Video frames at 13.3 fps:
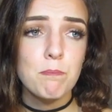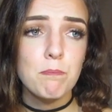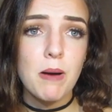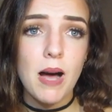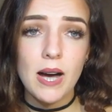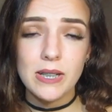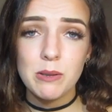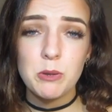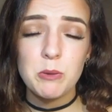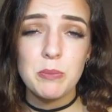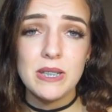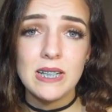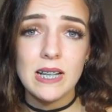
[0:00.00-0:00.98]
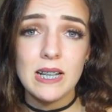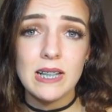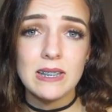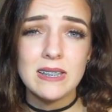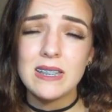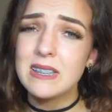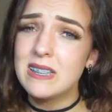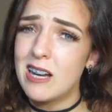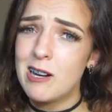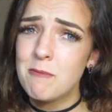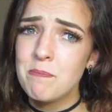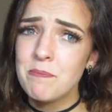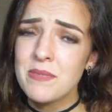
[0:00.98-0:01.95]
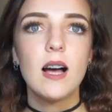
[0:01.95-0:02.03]
body would be a little
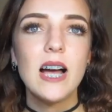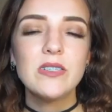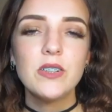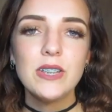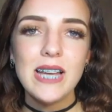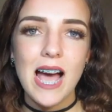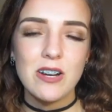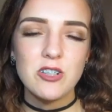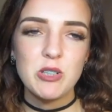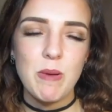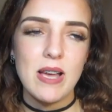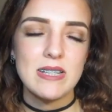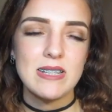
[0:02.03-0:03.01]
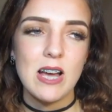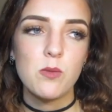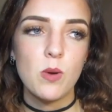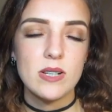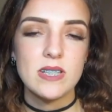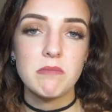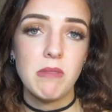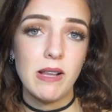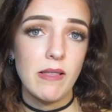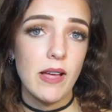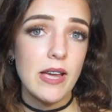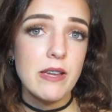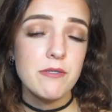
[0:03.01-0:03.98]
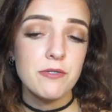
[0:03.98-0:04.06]
numb. I've only actually passed out once in my
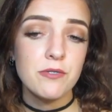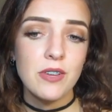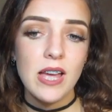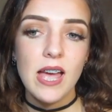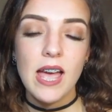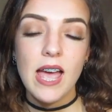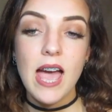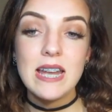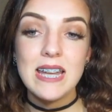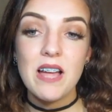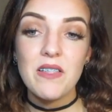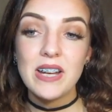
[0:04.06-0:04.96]
life, and now